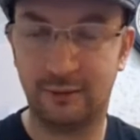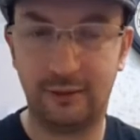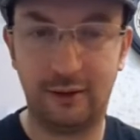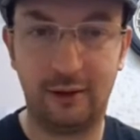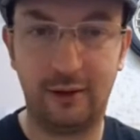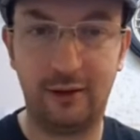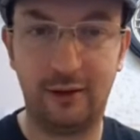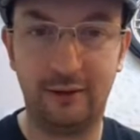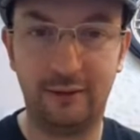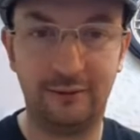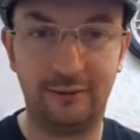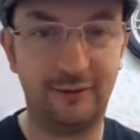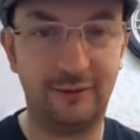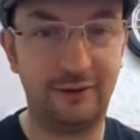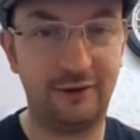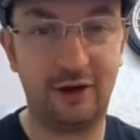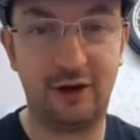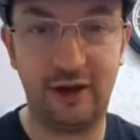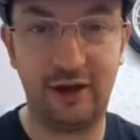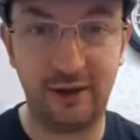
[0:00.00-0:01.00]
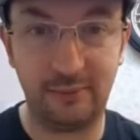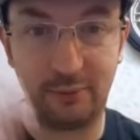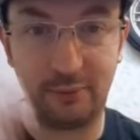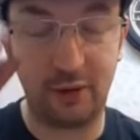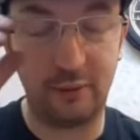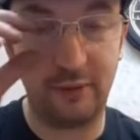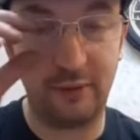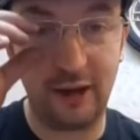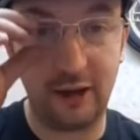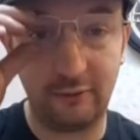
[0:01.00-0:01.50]
Oh, I got hit
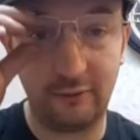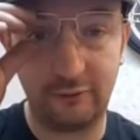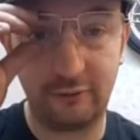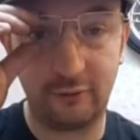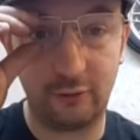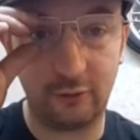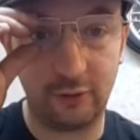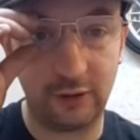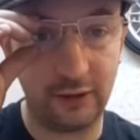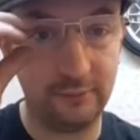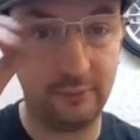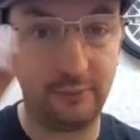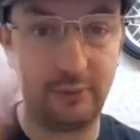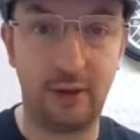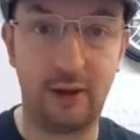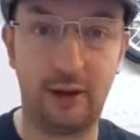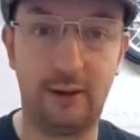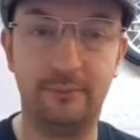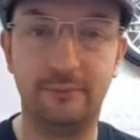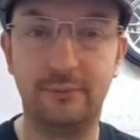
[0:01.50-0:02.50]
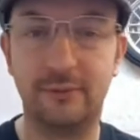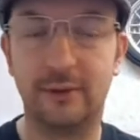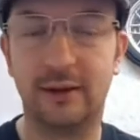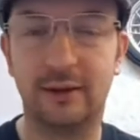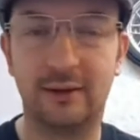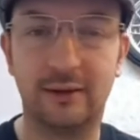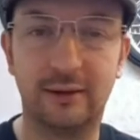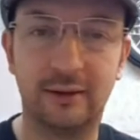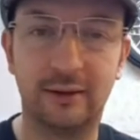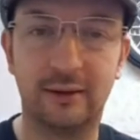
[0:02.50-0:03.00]
by my own falling pot.
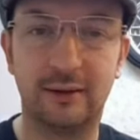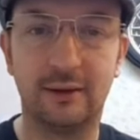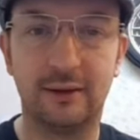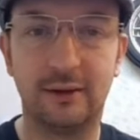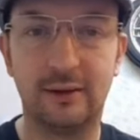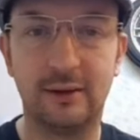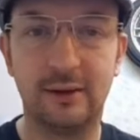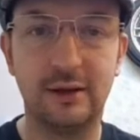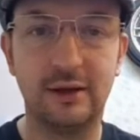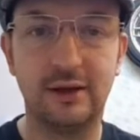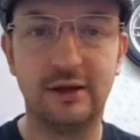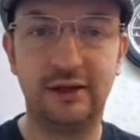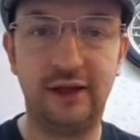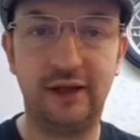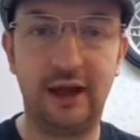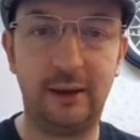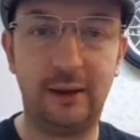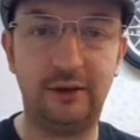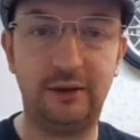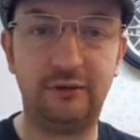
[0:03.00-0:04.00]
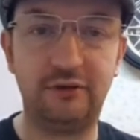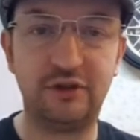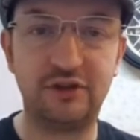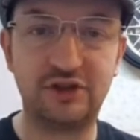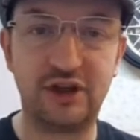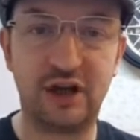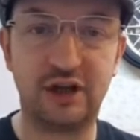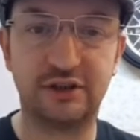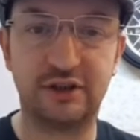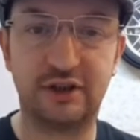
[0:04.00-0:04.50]
Yeah, you've
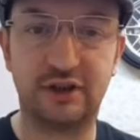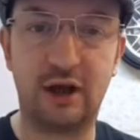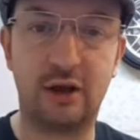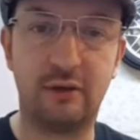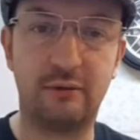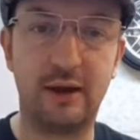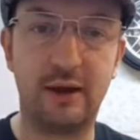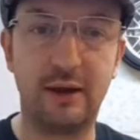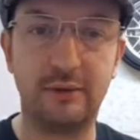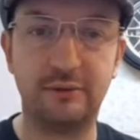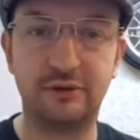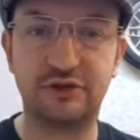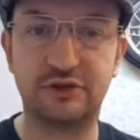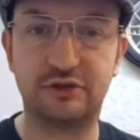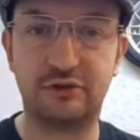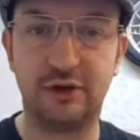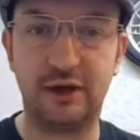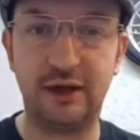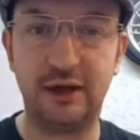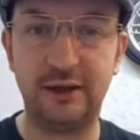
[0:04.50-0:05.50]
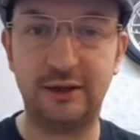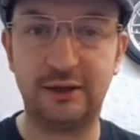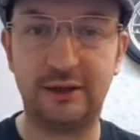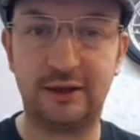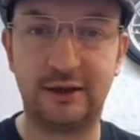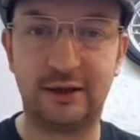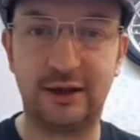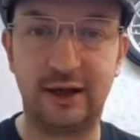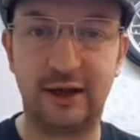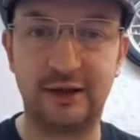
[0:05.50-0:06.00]
just got to go around the screen,
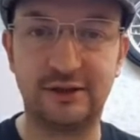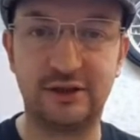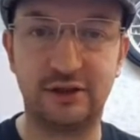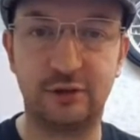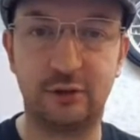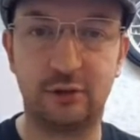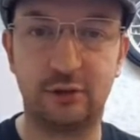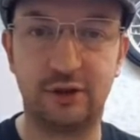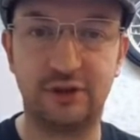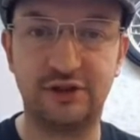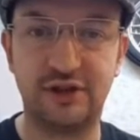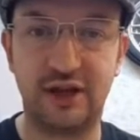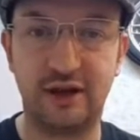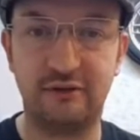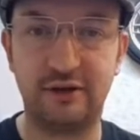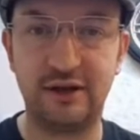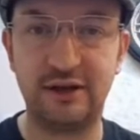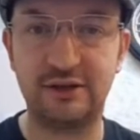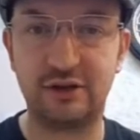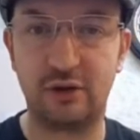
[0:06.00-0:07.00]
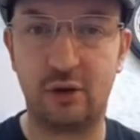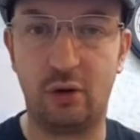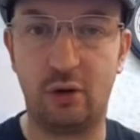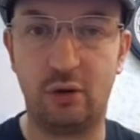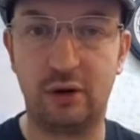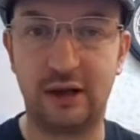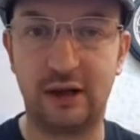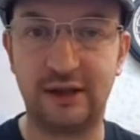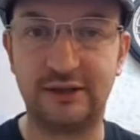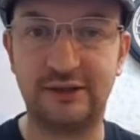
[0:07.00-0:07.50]
collecting all the cherries
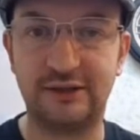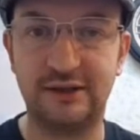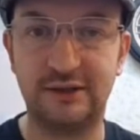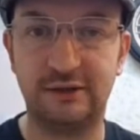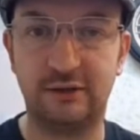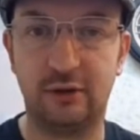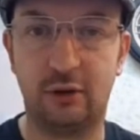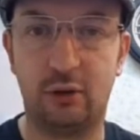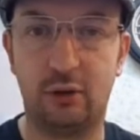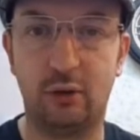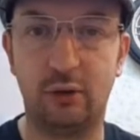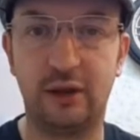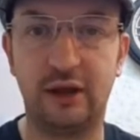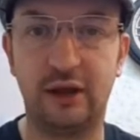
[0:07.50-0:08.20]
or collecting all the